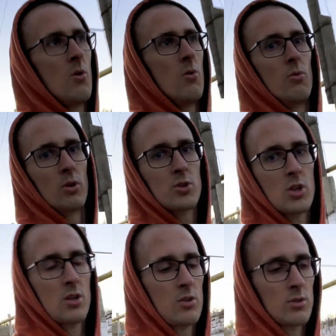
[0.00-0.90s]
We'll
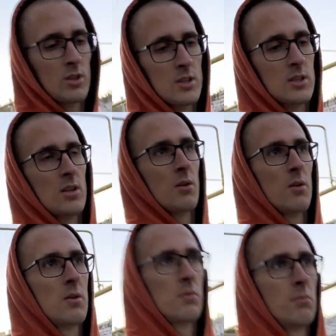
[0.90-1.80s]
check out these
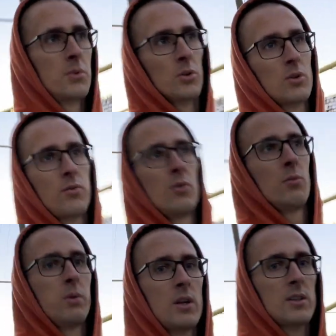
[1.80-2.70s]
beautiful
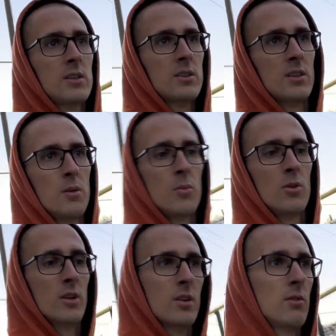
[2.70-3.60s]
places in the
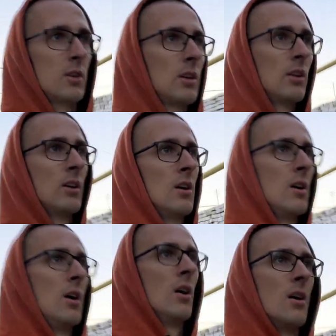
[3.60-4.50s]
morning while
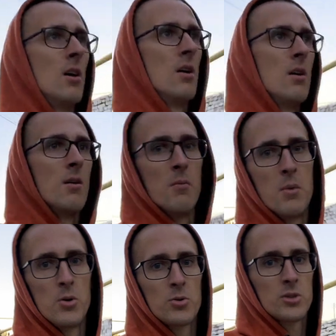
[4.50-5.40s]

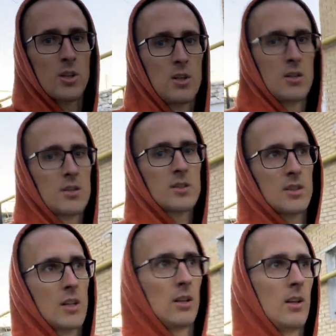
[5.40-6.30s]
most are
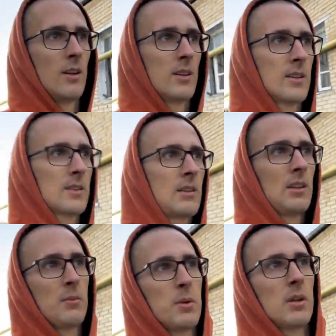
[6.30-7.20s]
still
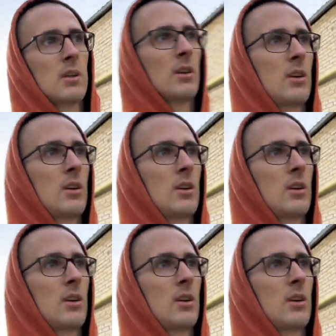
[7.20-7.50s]
sleeping.